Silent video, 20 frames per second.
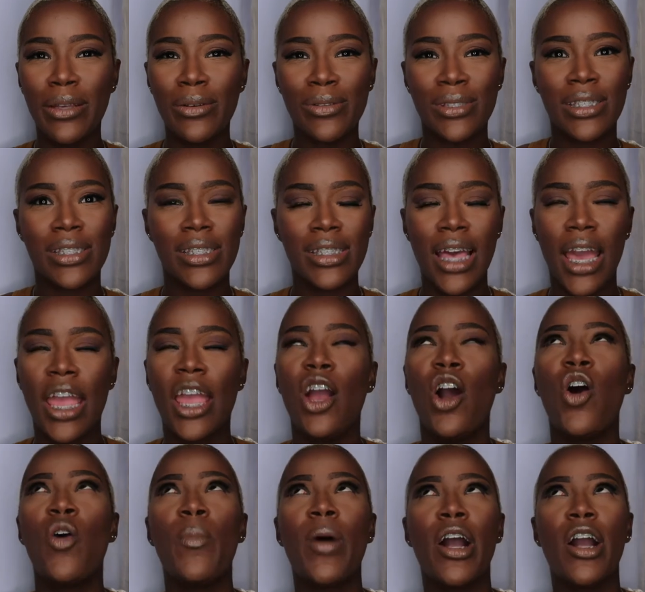used to say
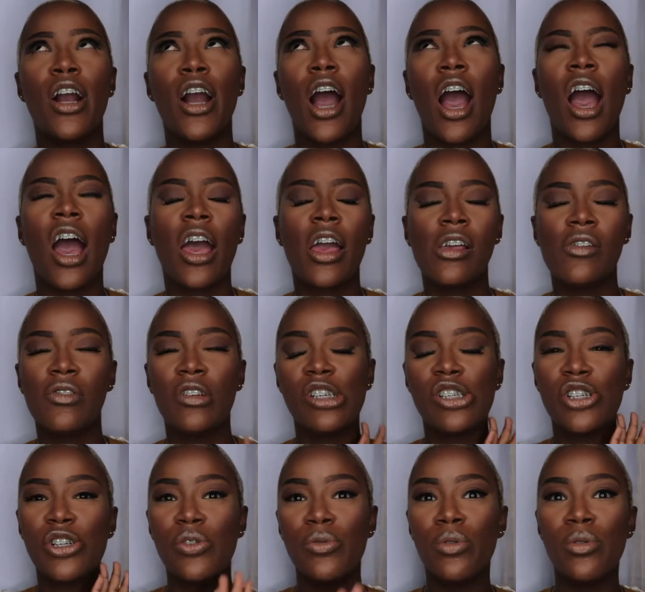oh my god
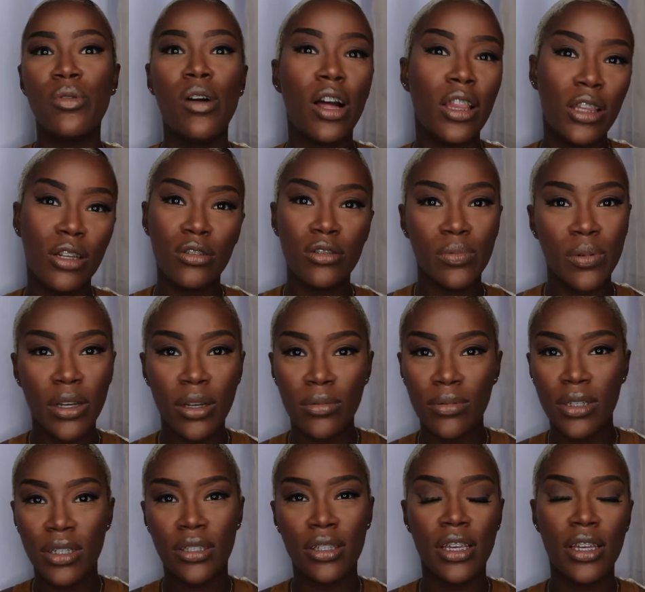screw all those
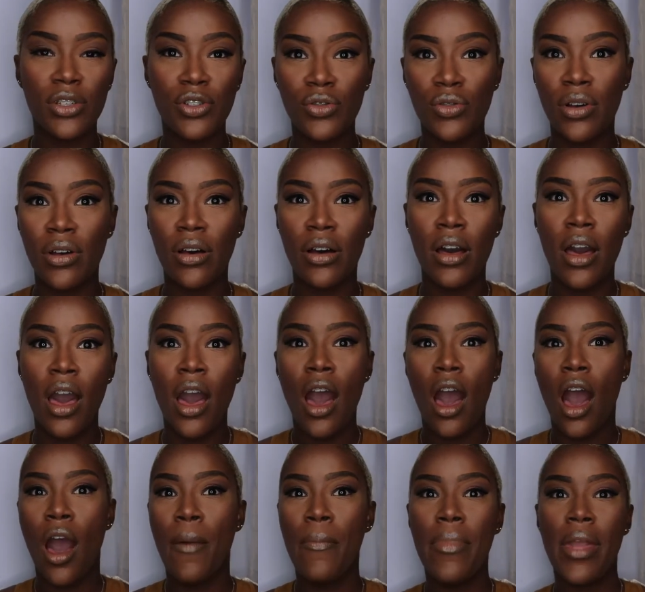pumps just get you a,
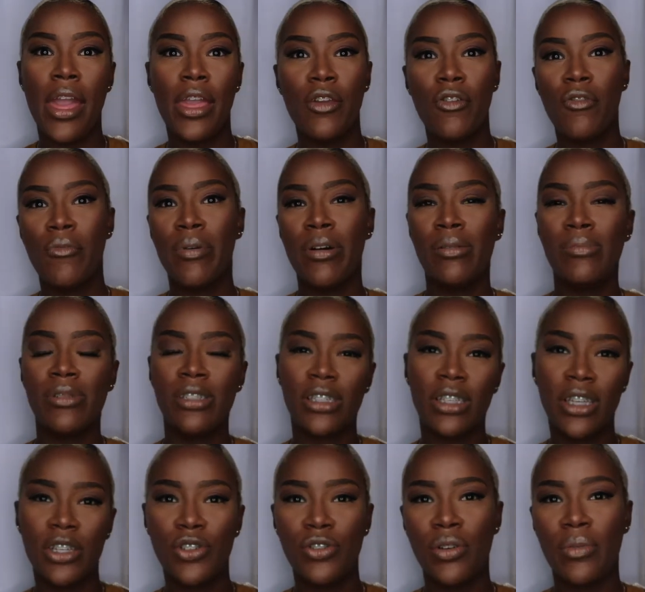a manual pump just
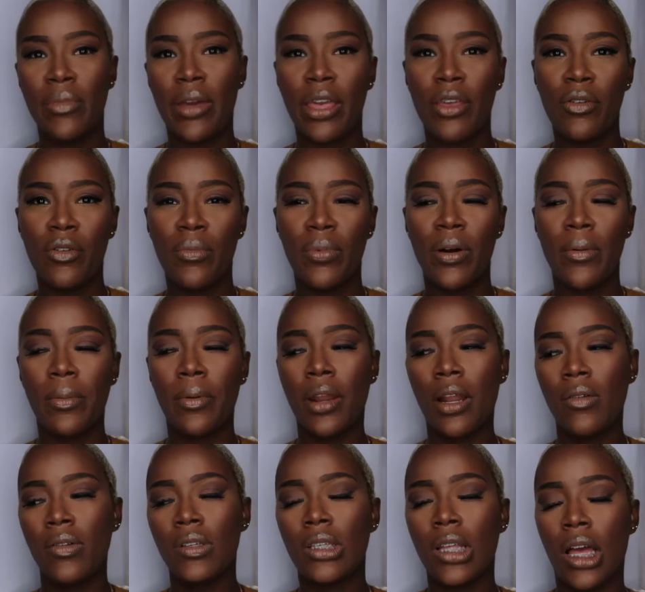get you a manual pump and
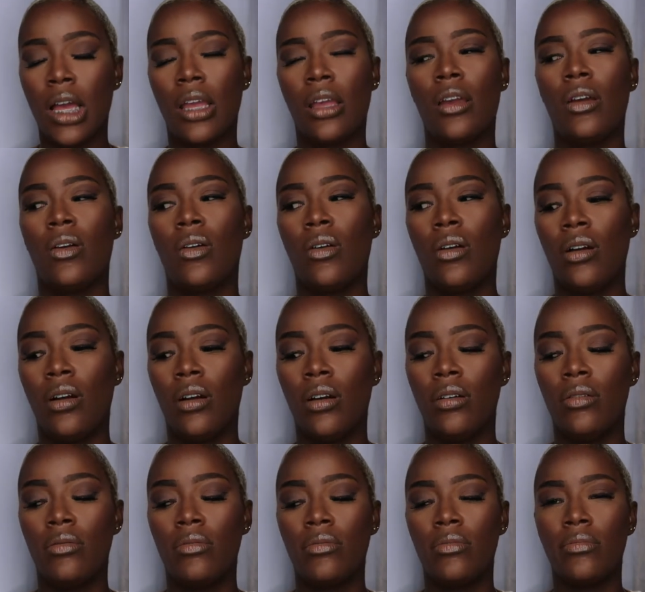i was like
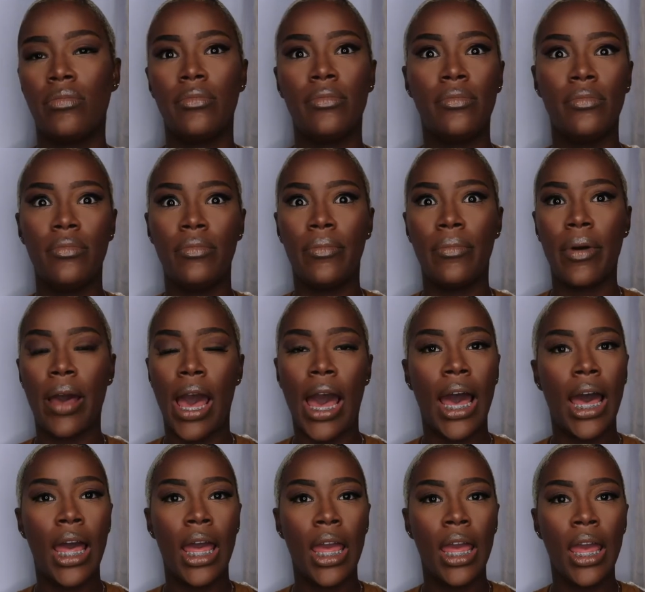girl
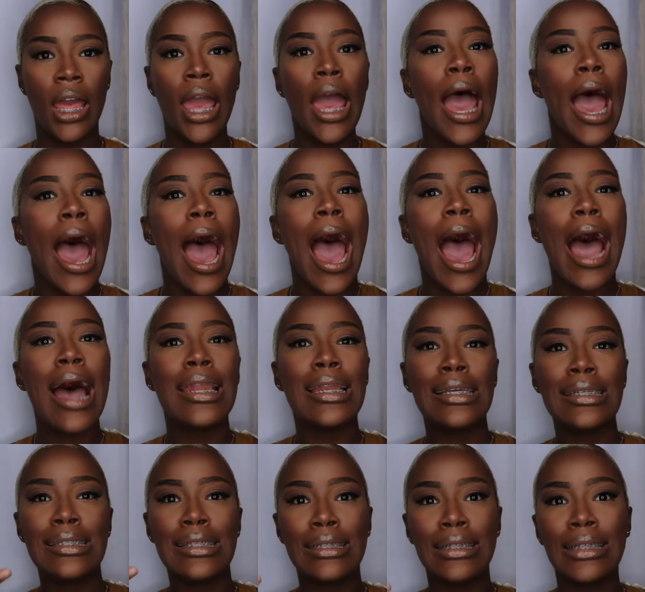bye how
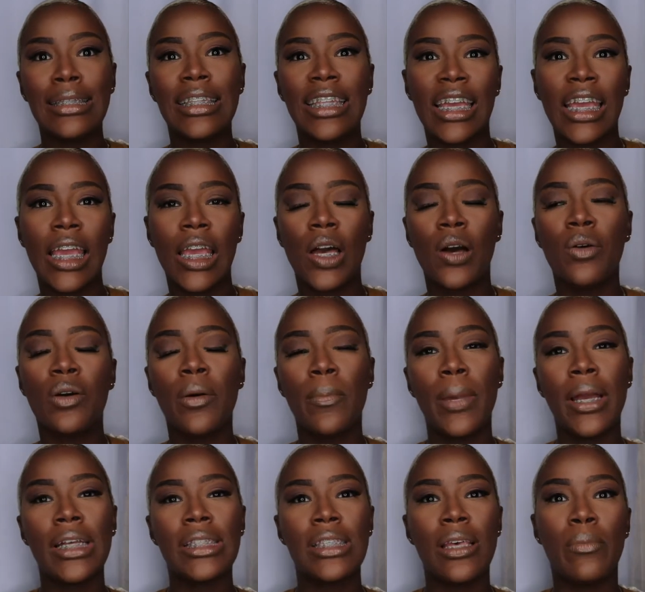this little thing gonna
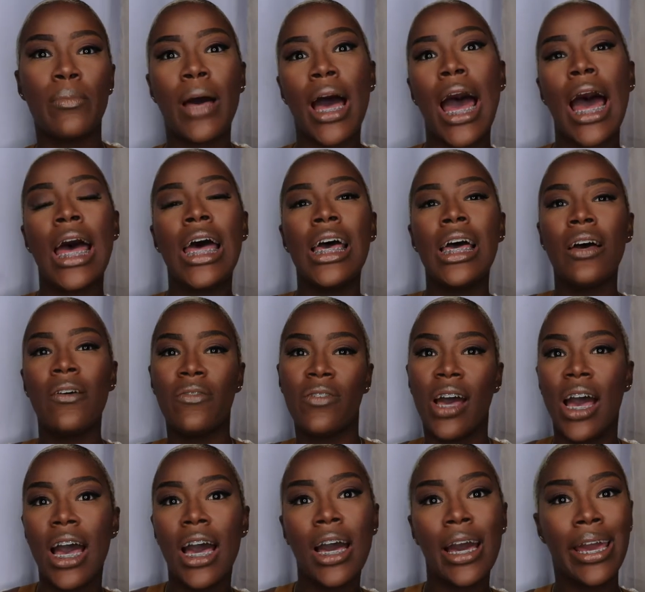compare to my
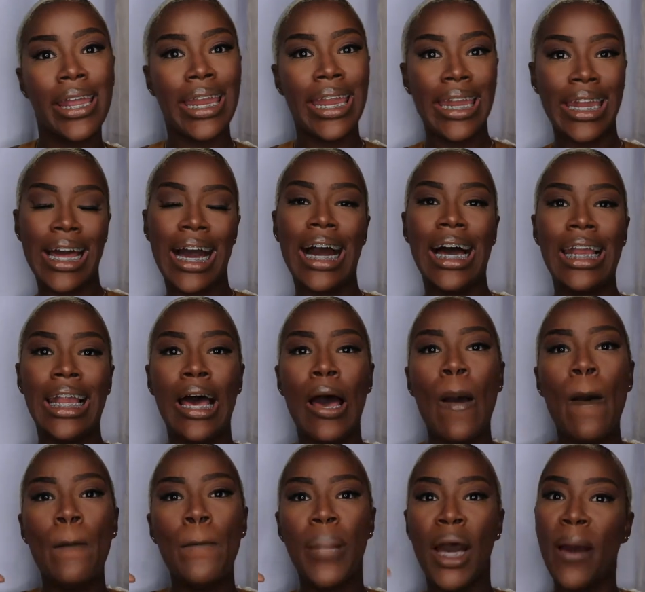
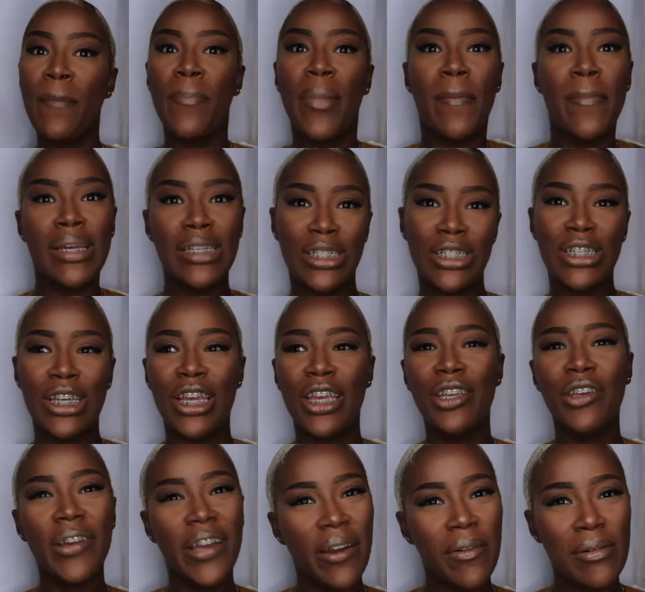$500 pumping machine
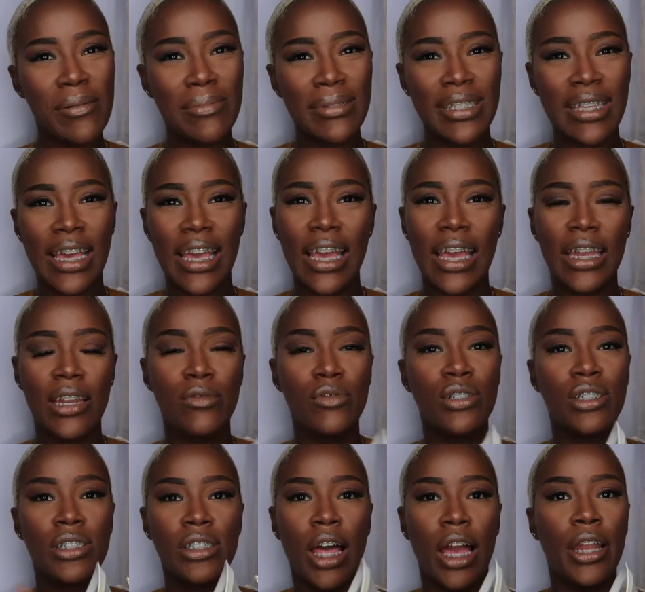you get what i'm saying it was
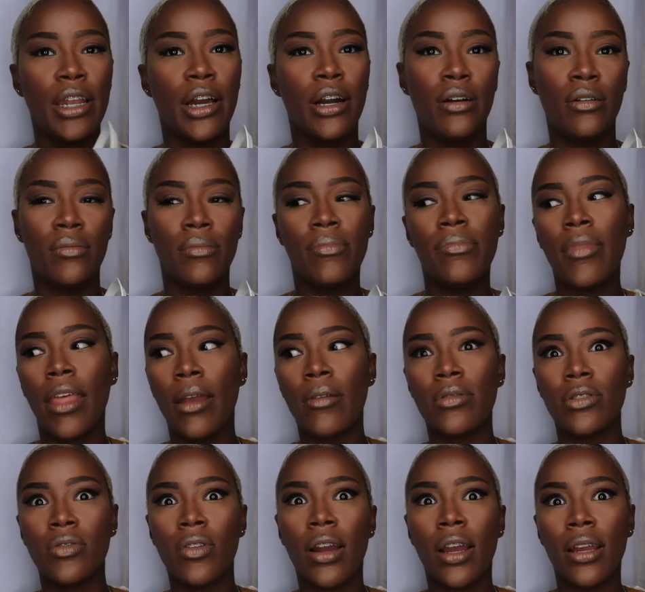just like no they
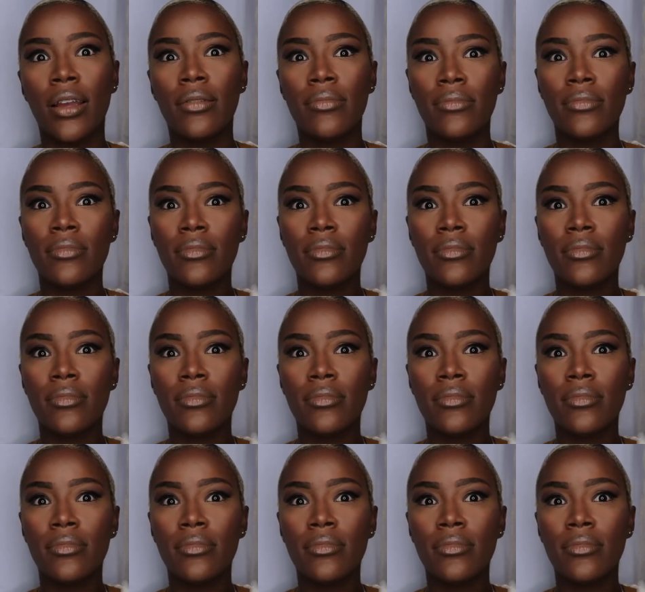was right